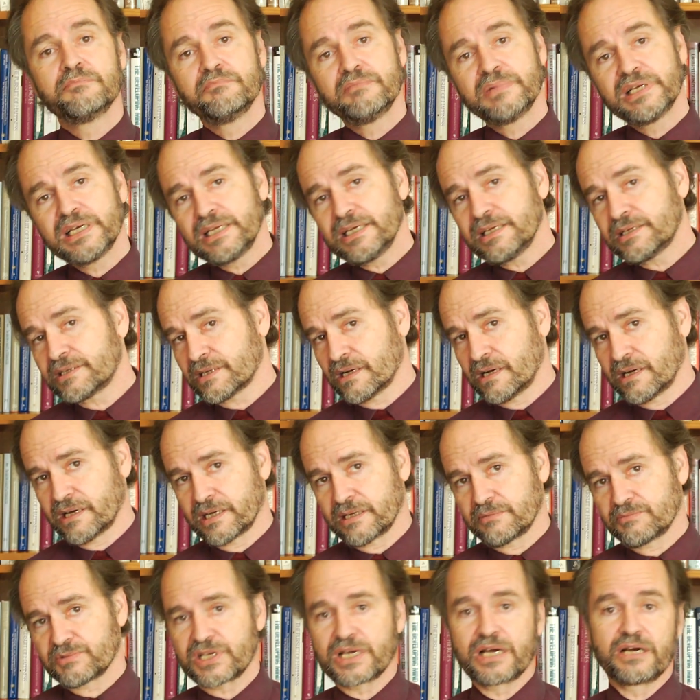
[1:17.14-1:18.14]
Many
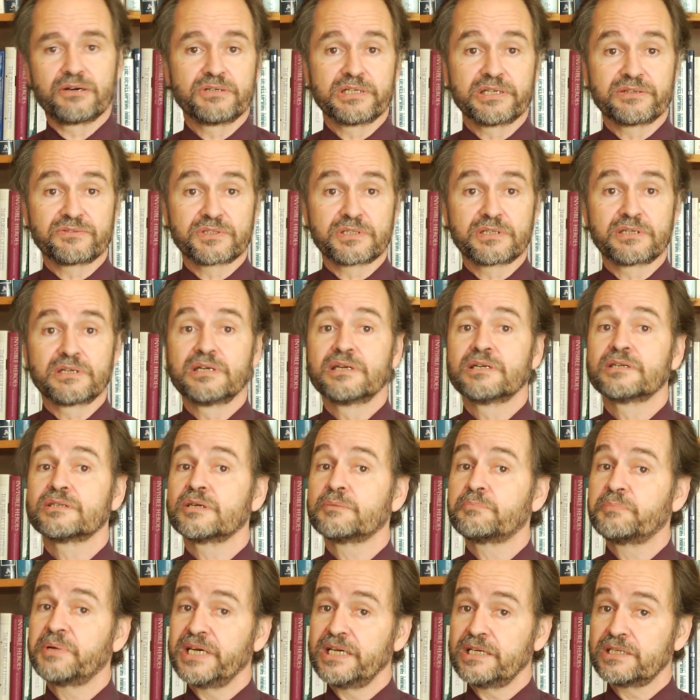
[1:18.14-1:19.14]
times, however, the
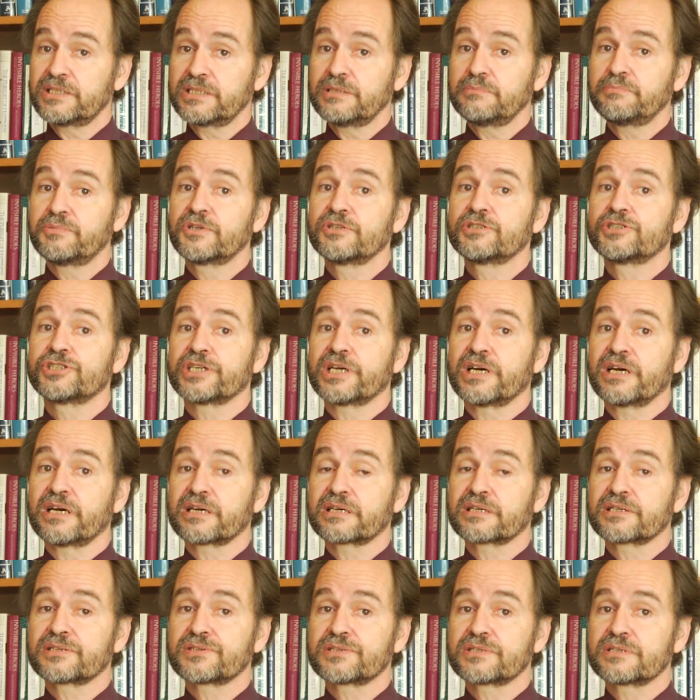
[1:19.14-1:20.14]
patient
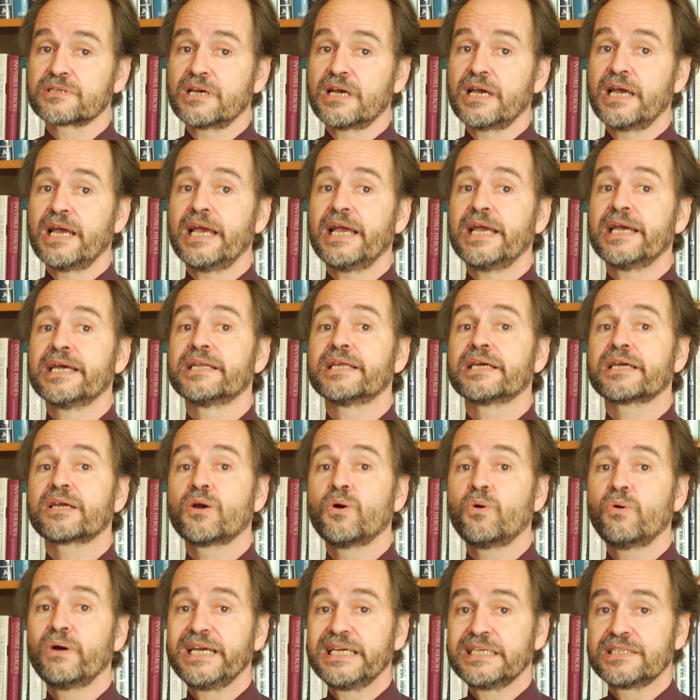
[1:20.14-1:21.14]
projects and
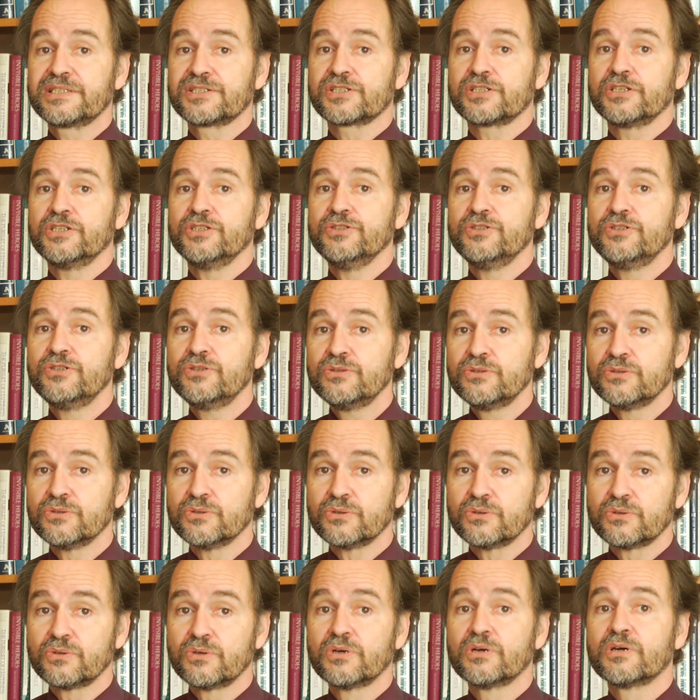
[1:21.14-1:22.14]
equates
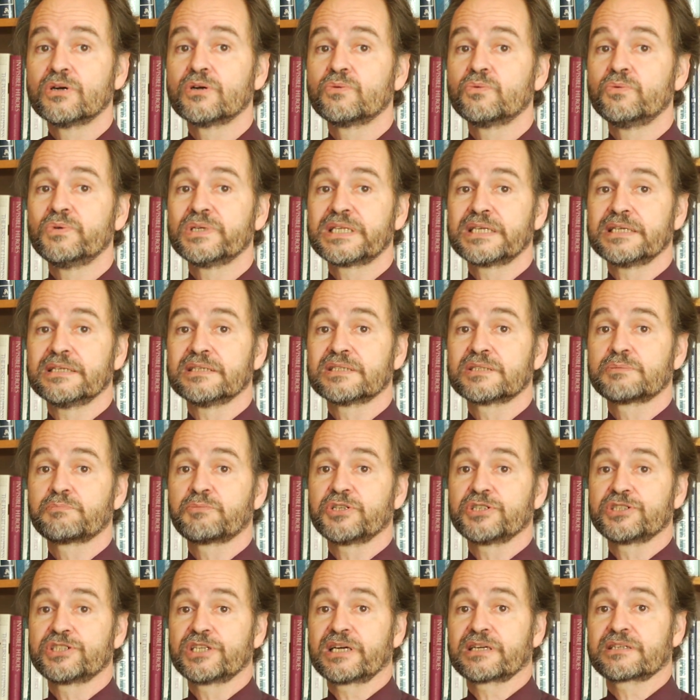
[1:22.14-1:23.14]
you with his
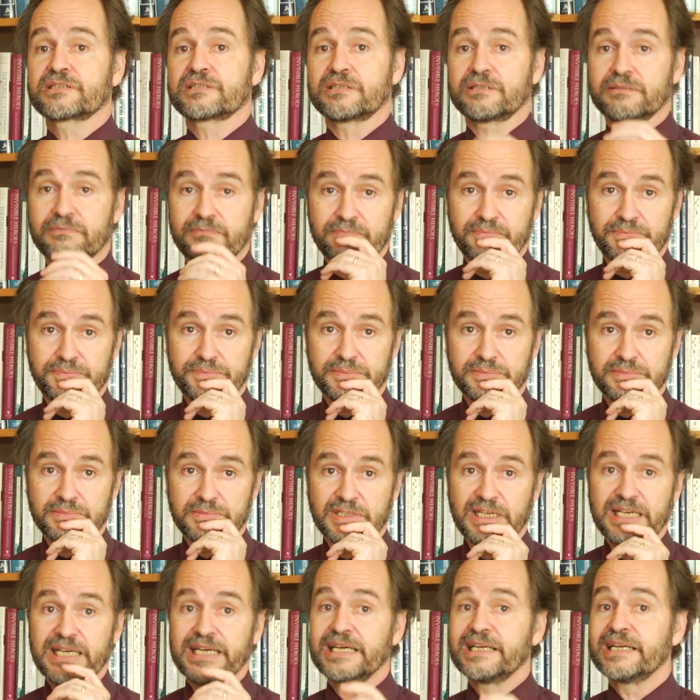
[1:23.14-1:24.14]
projection.
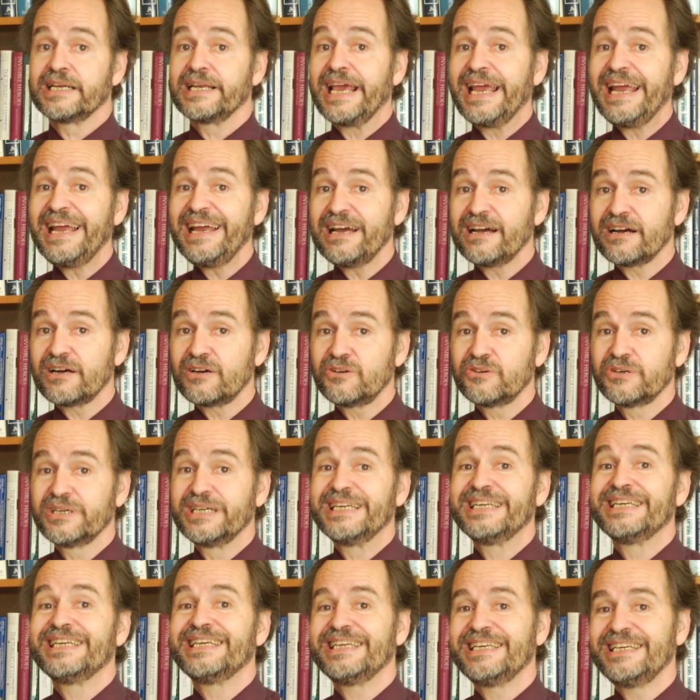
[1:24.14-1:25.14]
Now,
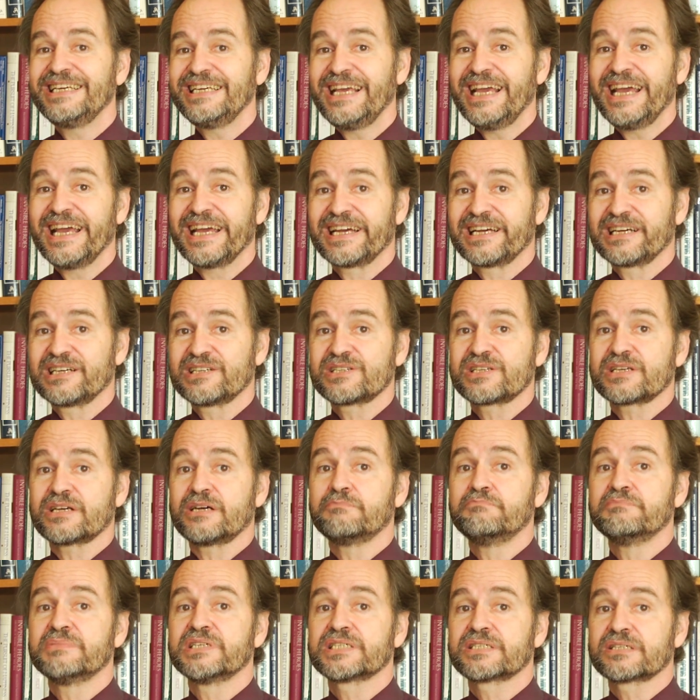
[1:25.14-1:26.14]
he has a
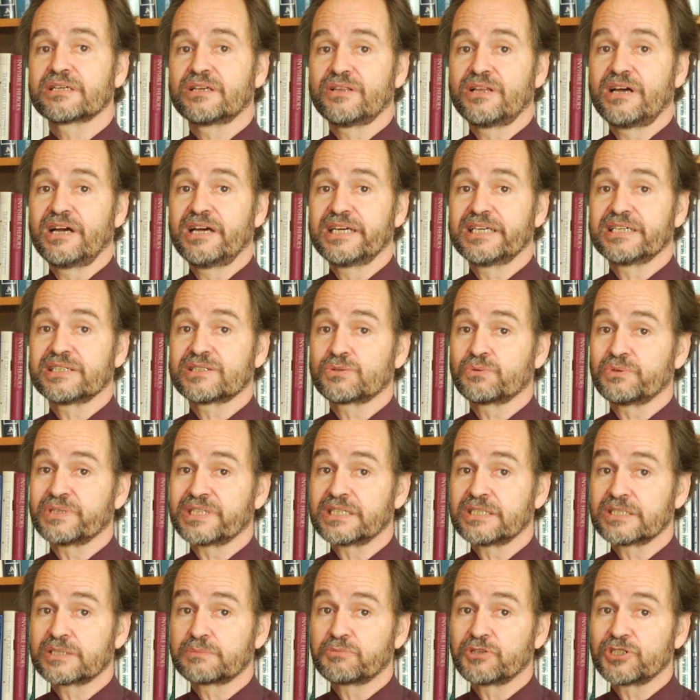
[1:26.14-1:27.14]
misalliance with
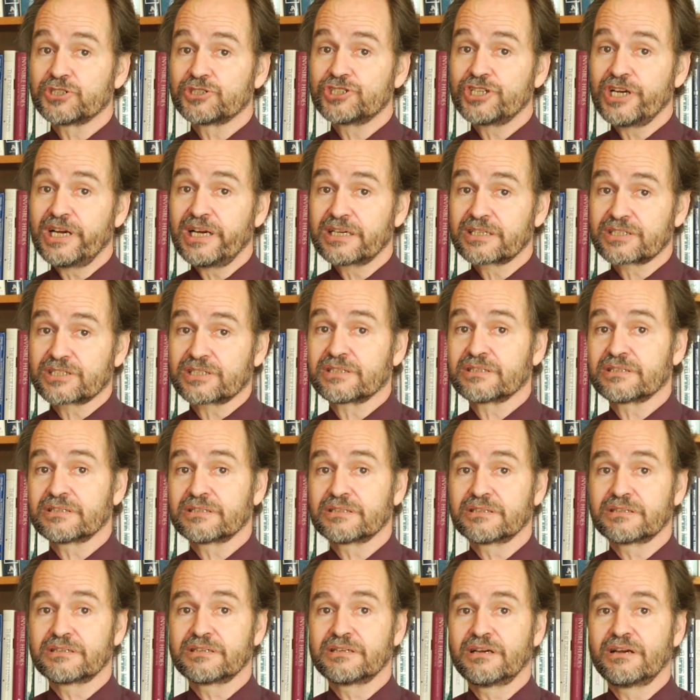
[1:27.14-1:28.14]
his projection
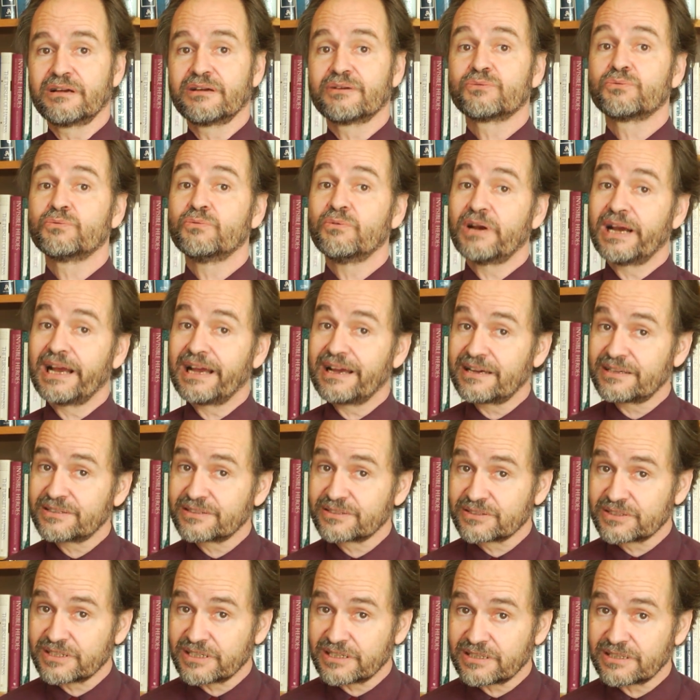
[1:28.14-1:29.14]
rather
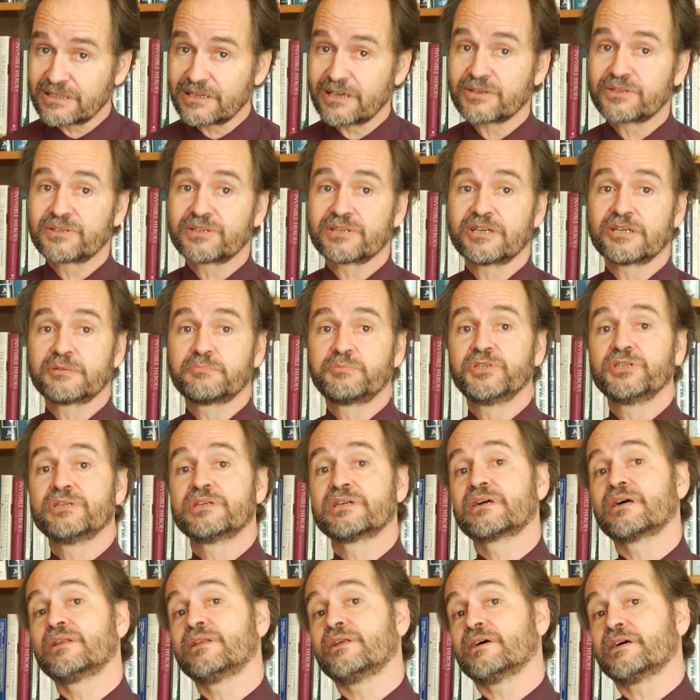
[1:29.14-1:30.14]
than a
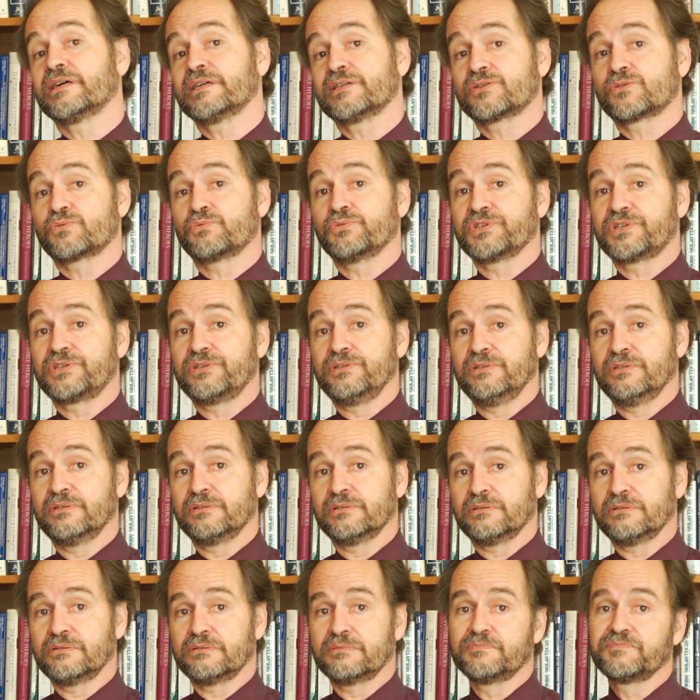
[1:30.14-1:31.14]
therapeutic alliance with
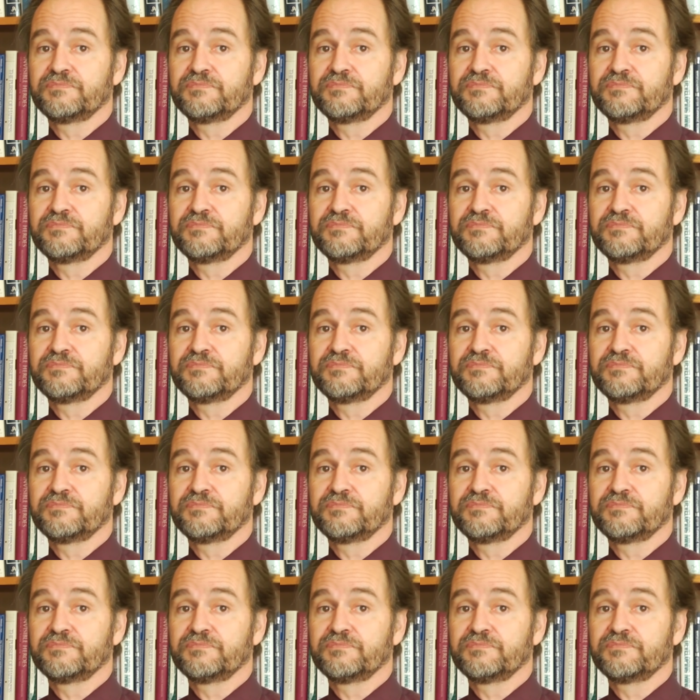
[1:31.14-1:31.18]
you.